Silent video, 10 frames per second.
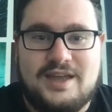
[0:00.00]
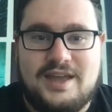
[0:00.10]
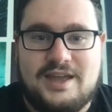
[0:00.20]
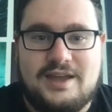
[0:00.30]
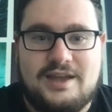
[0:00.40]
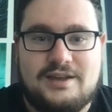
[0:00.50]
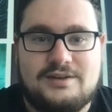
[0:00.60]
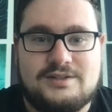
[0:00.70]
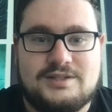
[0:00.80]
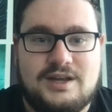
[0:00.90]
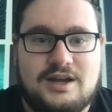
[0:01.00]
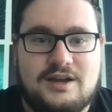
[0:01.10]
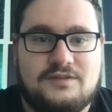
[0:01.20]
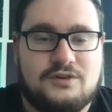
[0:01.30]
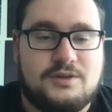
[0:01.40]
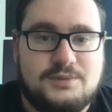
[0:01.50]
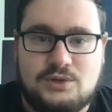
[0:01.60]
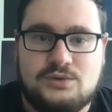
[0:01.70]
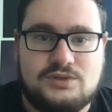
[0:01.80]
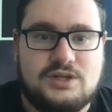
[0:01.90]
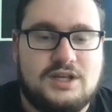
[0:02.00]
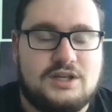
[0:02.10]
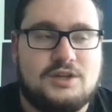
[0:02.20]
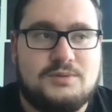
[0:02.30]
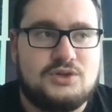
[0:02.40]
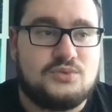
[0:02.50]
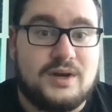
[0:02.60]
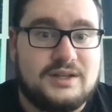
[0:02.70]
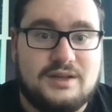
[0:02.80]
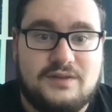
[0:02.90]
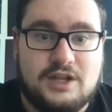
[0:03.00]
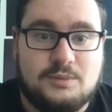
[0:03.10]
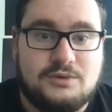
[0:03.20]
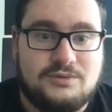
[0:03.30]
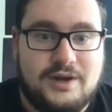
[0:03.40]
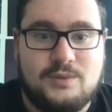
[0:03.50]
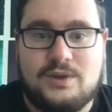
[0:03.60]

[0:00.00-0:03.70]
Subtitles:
And for compute, compute's readily available, right?